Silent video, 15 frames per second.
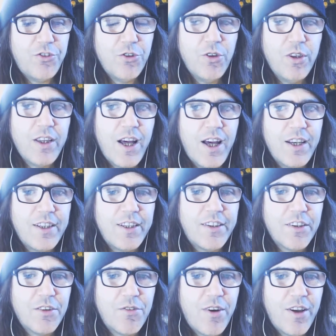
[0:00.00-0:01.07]
Giuliani
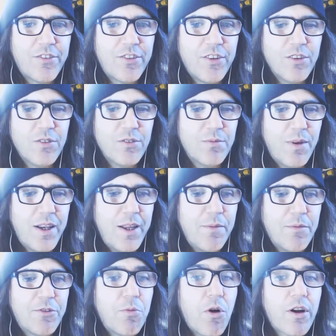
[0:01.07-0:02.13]
to the rescue. My
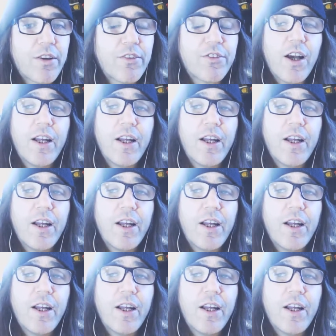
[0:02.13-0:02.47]
name is Marcus